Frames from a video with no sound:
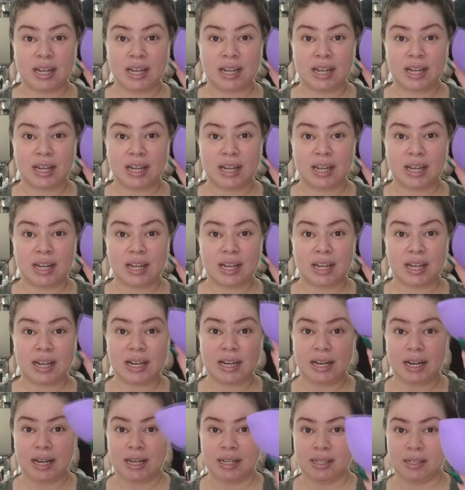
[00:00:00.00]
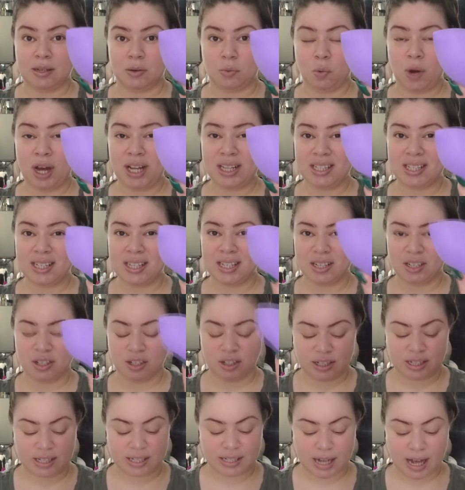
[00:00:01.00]
Okay, so it's nice and wet,
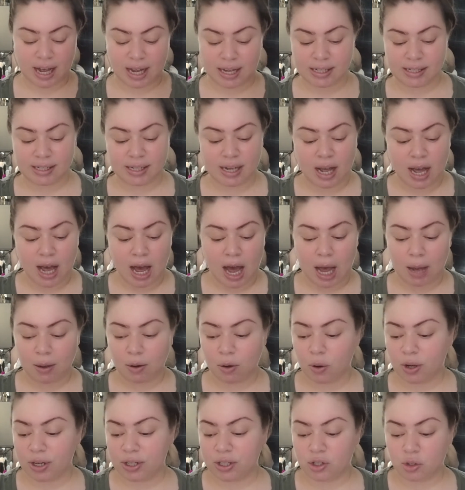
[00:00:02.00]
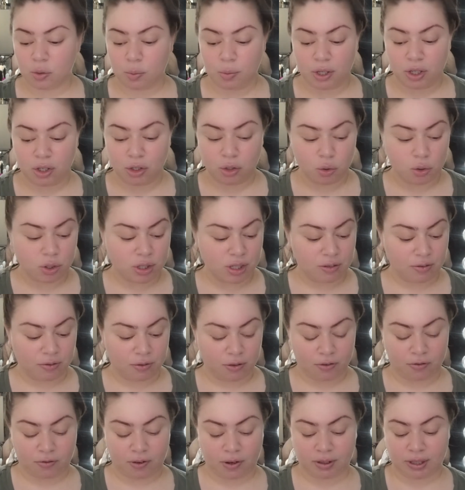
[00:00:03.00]
good size. I'm going to be using
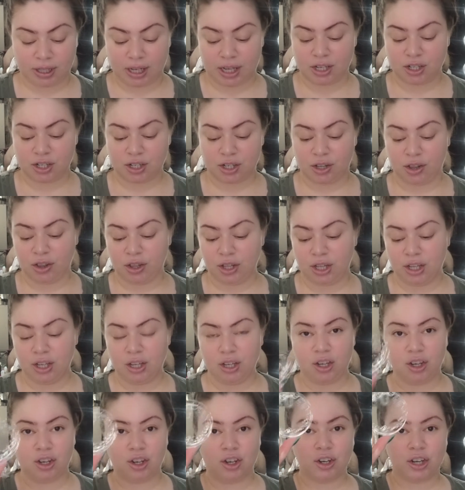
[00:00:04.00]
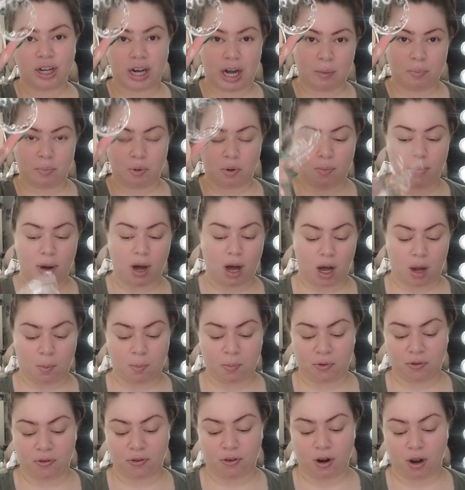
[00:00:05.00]
for foundation the Good Apple
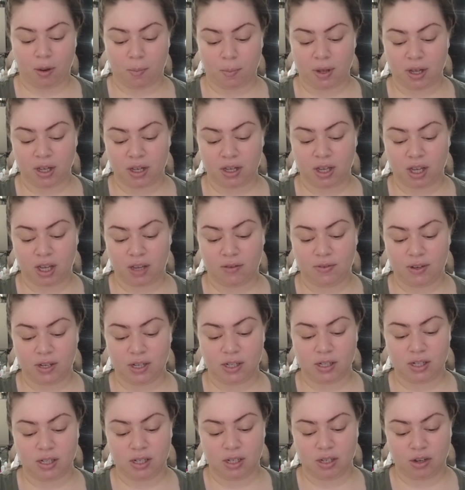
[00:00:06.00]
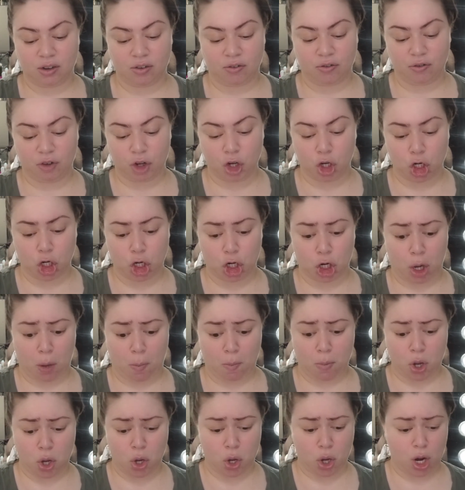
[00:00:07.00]
Balm from KVD Vegan
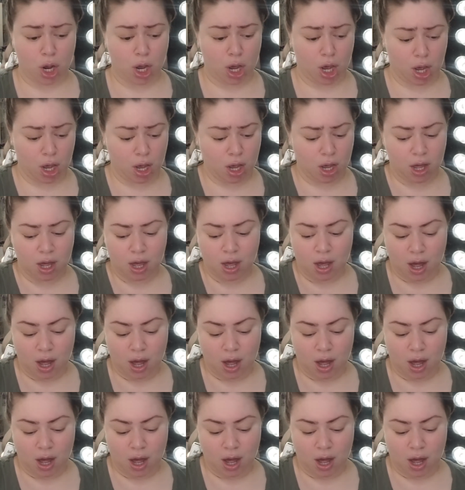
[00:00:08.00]
Beauty.